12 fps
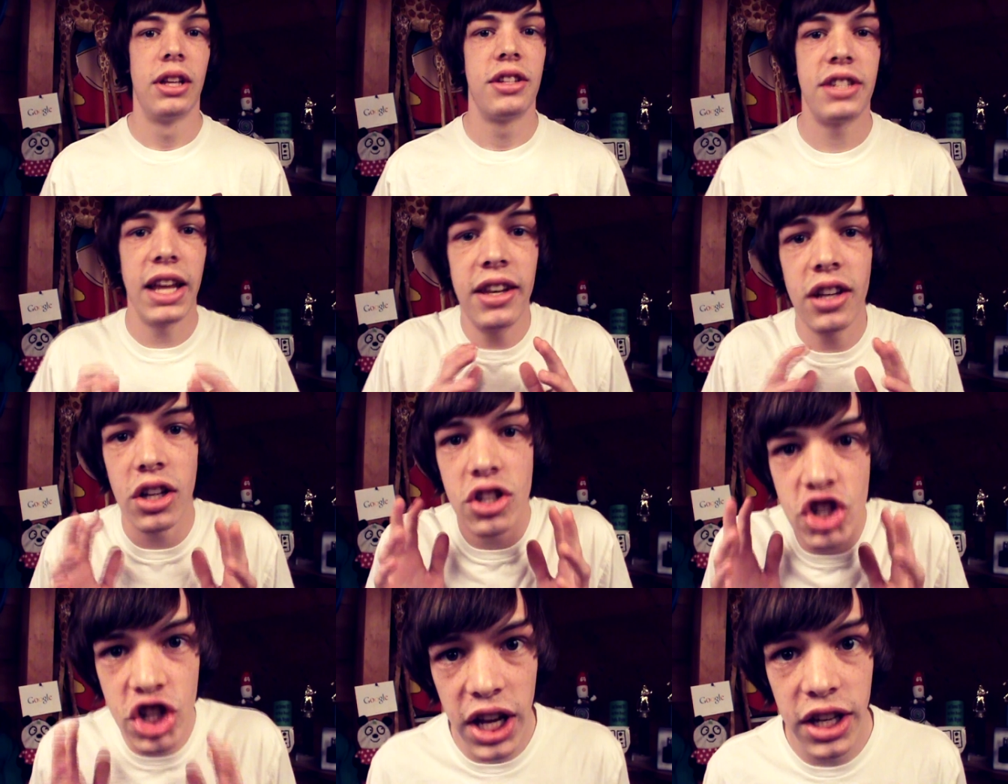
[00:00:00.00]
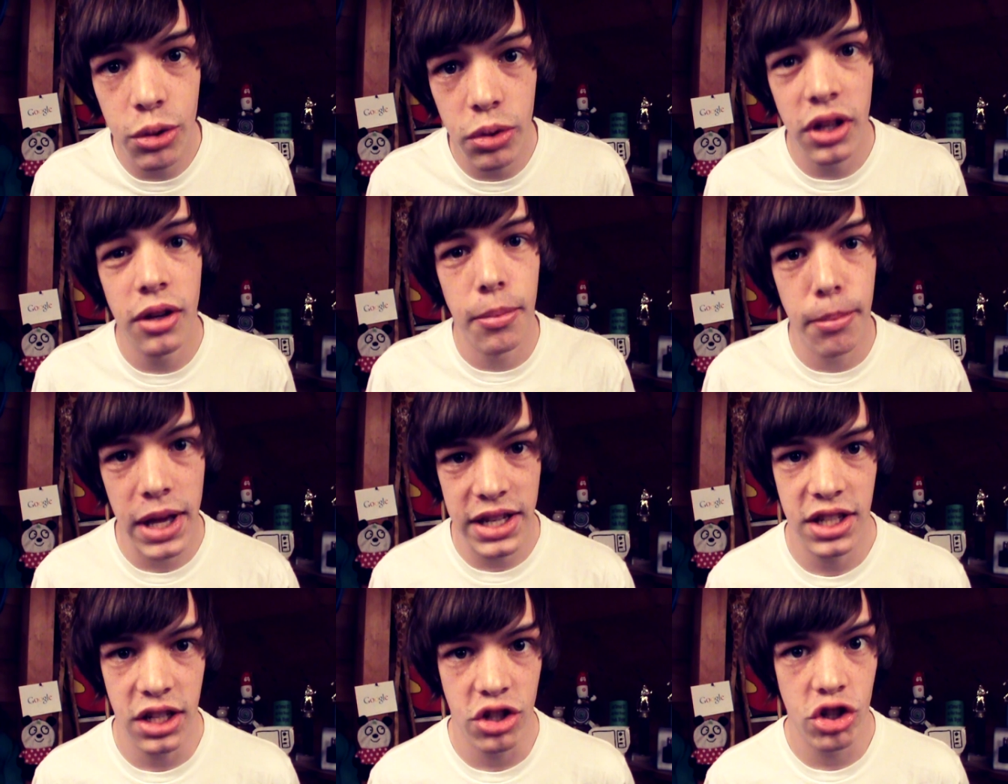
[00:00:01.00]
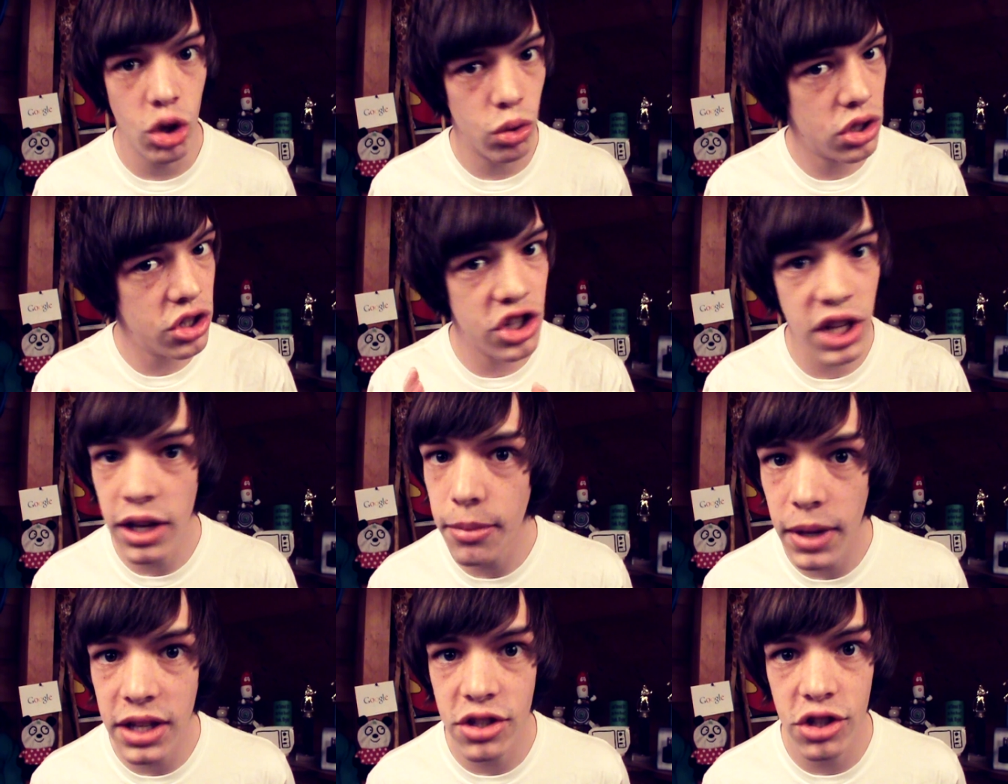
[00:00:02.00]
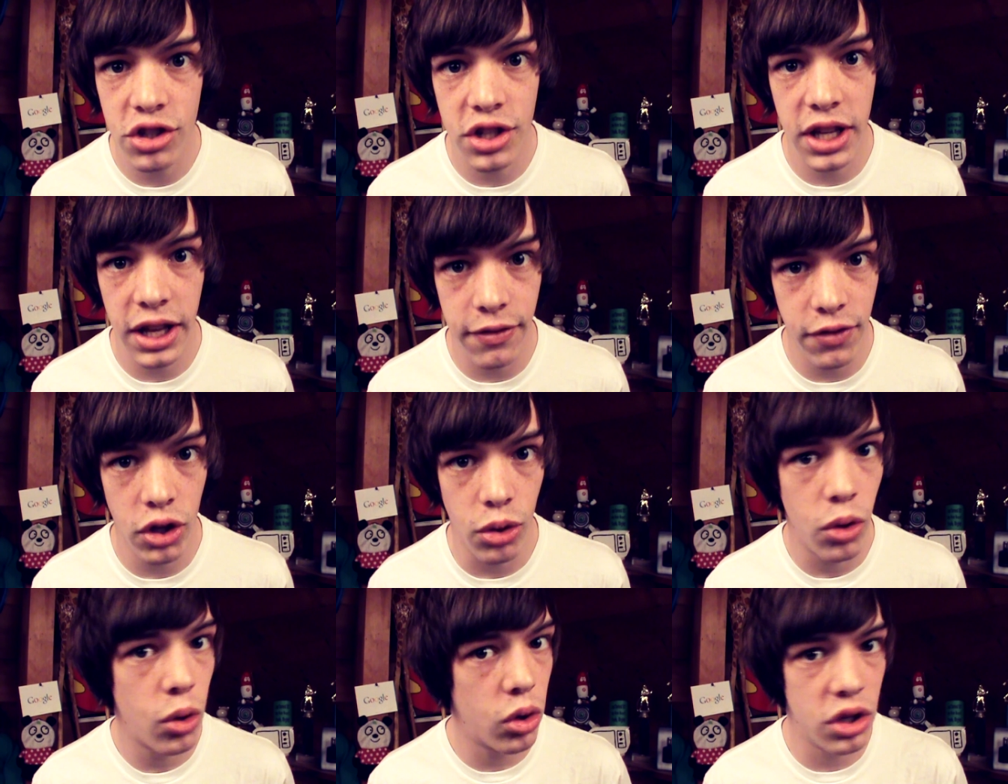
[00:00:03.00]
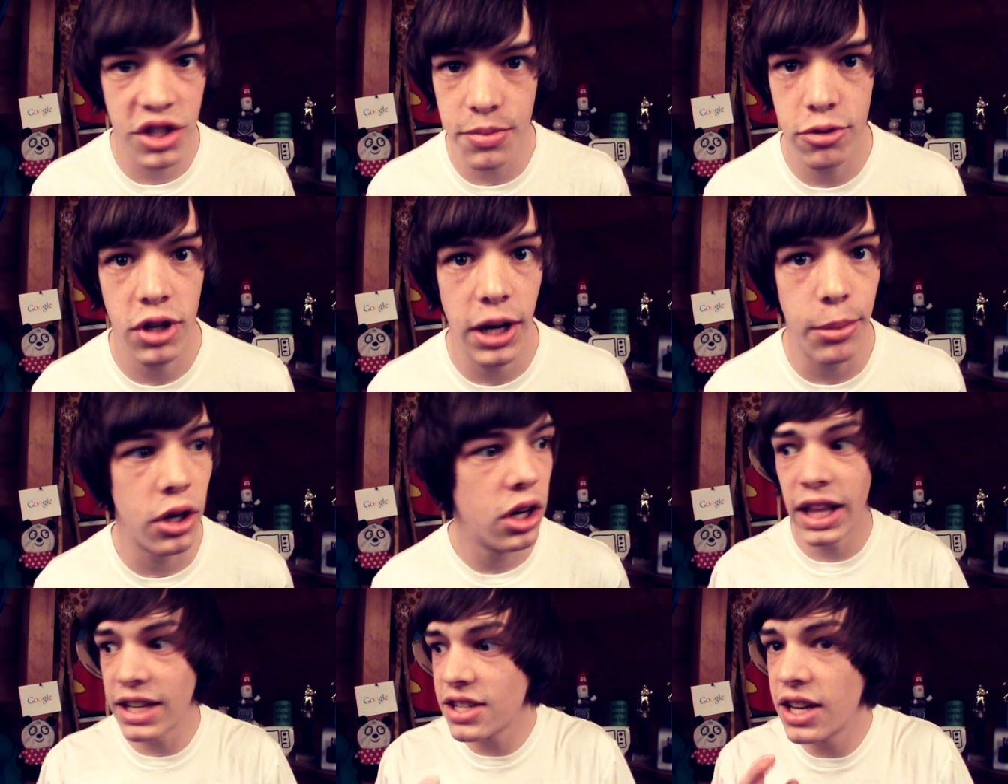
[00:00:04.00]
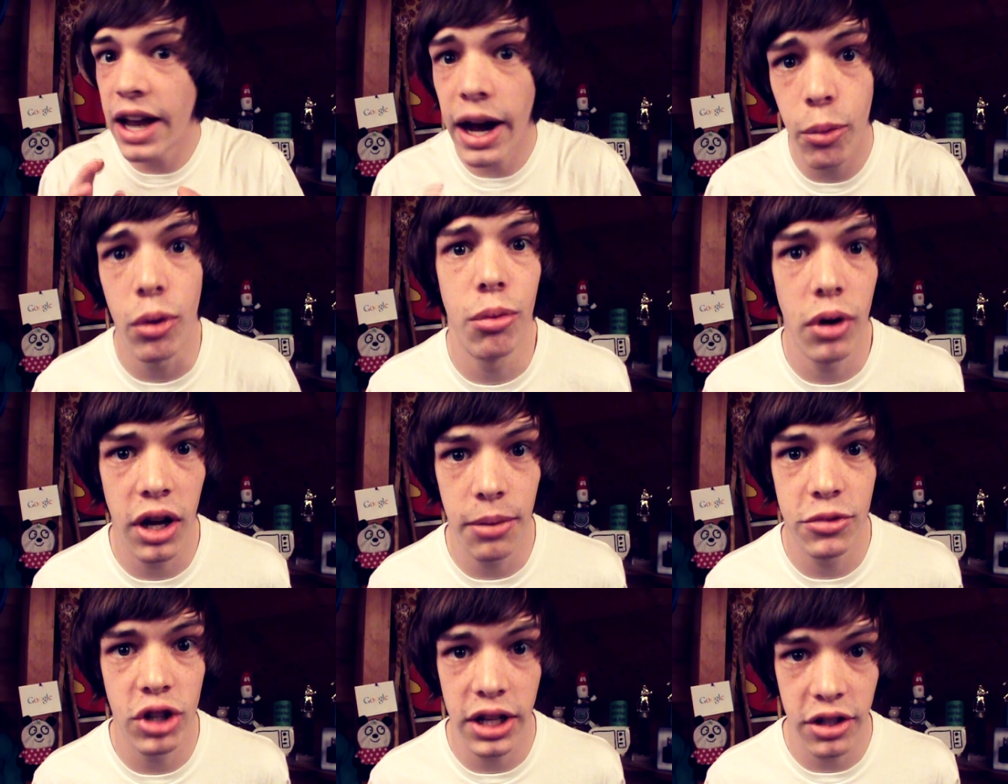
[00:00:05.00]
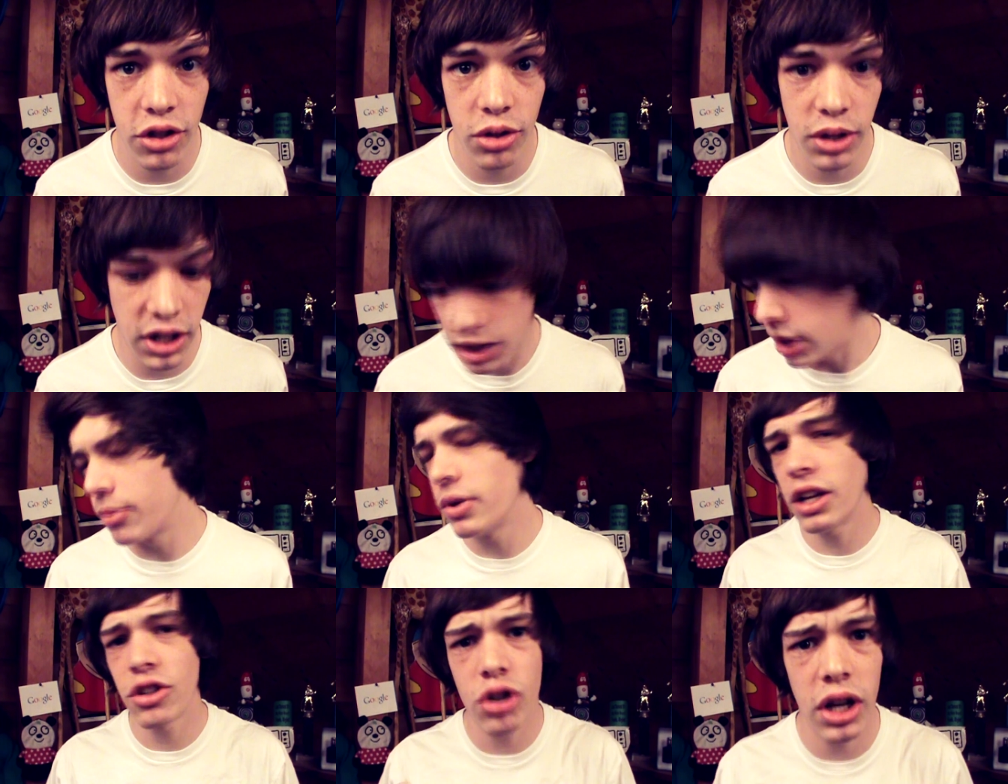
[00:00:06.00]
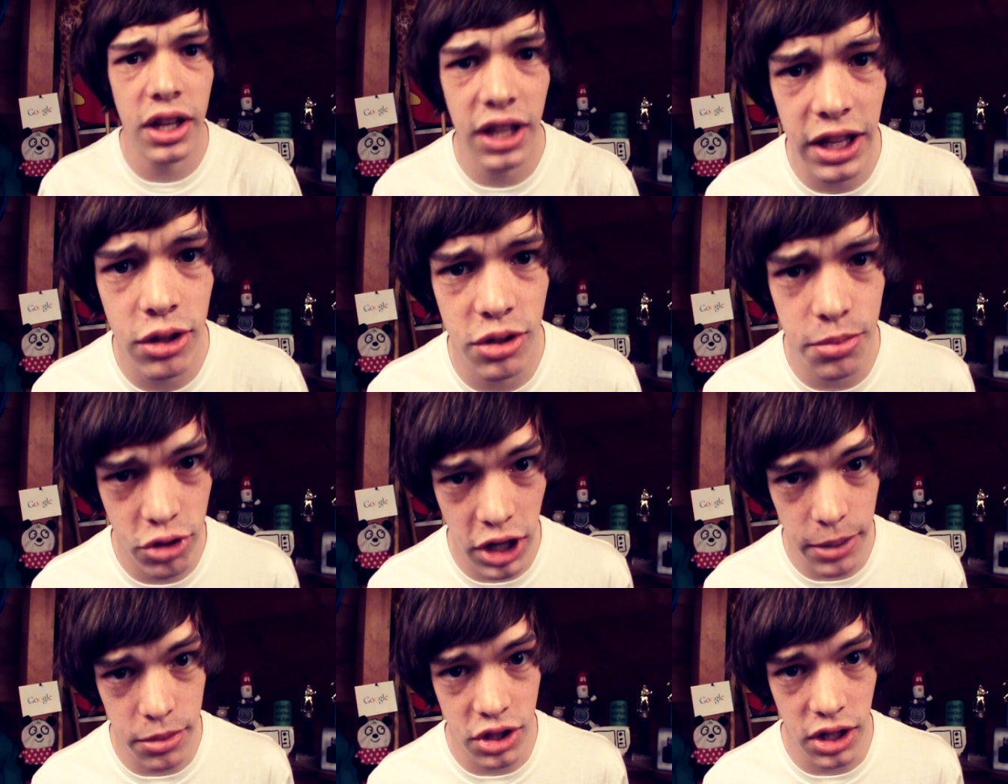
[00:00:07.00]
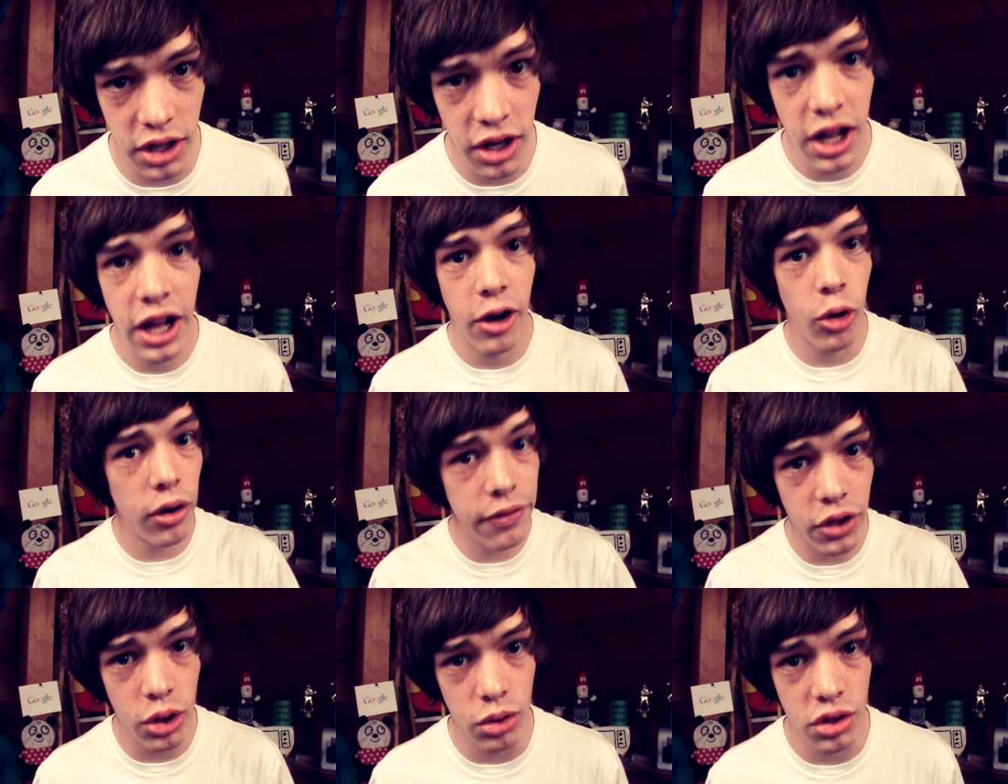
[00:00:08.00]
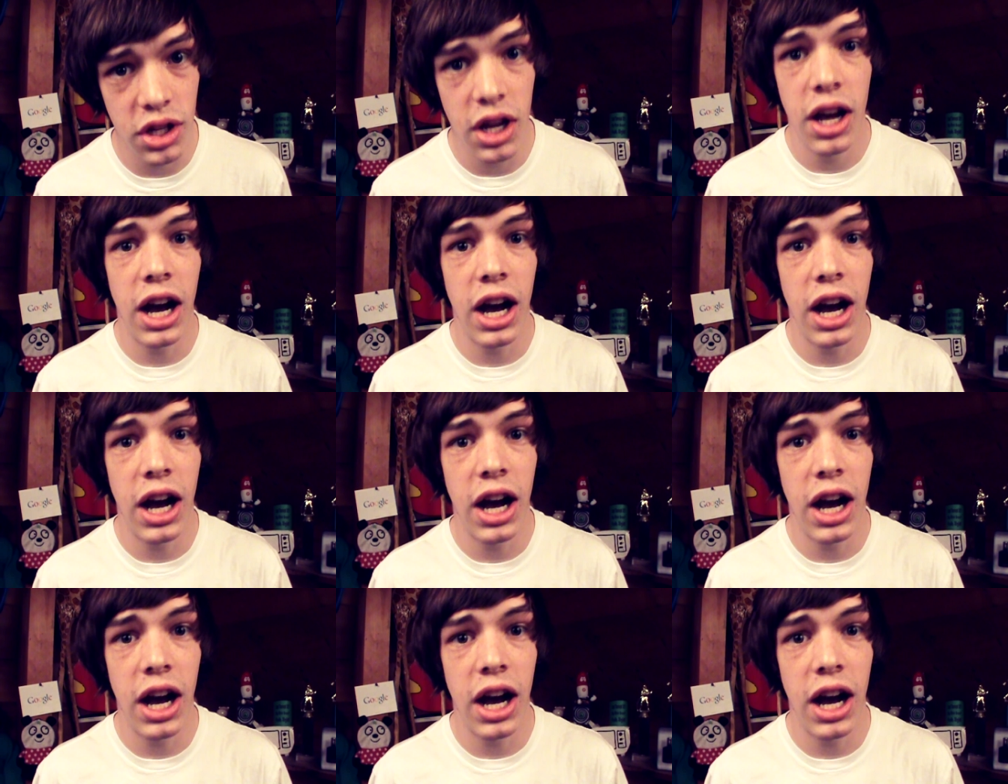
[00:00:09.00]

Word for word: Send a genuine message. Don't just send a message to get a view or a subscriber. That's not what I'm trying to do here. I'm not trying to get you subscribers here or views.